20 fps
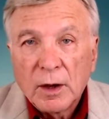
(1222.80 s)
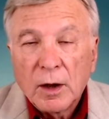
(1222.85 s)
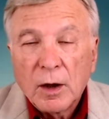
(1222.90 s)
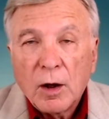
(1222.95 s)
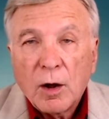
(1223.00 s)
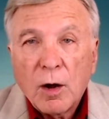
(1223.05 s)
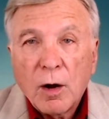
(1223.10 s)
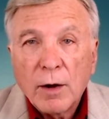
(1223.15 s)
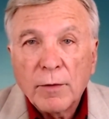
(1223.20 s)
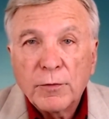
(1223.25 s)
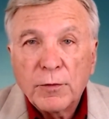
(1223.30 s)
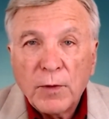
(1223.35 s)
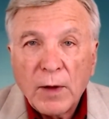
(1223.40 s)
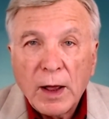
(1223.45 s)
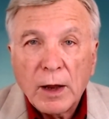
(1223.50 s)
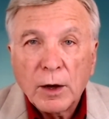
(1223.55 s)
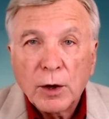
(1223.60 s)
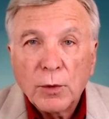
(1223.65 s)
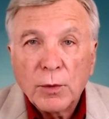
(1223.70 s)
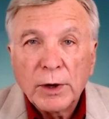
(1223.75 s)
are
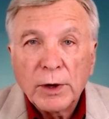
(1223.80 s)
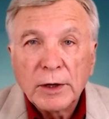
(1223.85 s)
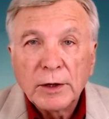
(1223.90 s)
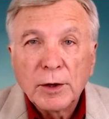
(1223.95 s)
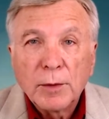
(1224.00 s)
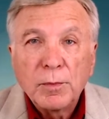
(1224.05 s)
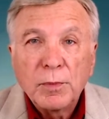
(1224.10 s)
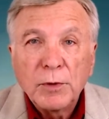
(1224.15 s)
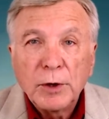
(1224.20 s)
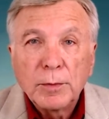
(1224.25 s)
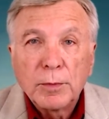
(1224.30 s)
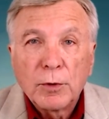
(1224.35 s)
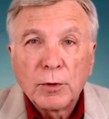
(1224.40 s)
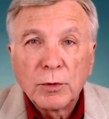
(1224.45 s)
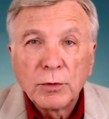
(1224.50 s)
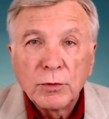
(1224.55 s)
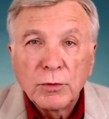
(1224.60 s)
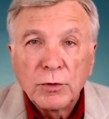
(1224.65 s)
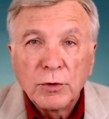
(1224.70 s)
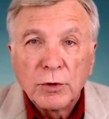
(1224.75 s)
following the people
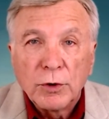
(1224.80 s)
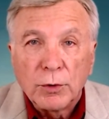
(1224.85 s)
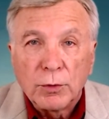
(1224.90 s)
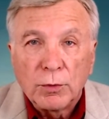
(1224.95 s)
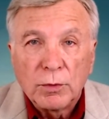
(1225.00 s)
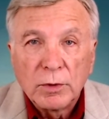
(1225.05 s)
who do.